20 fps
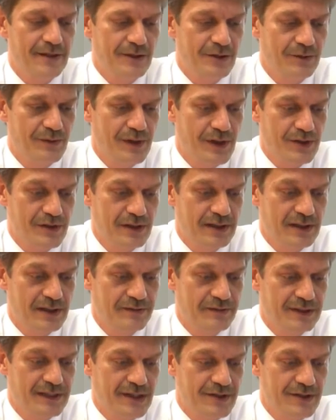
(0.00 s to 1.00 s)
universal
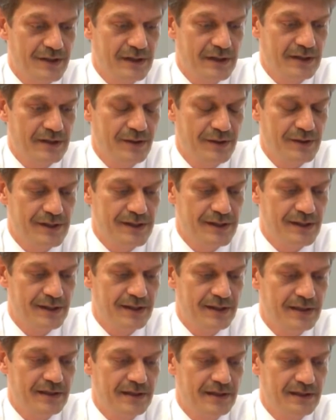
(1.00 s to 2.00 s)
gravitational
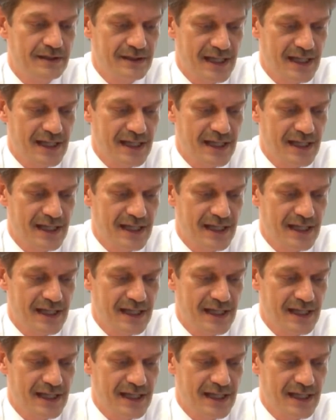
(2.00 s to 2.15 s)
constant,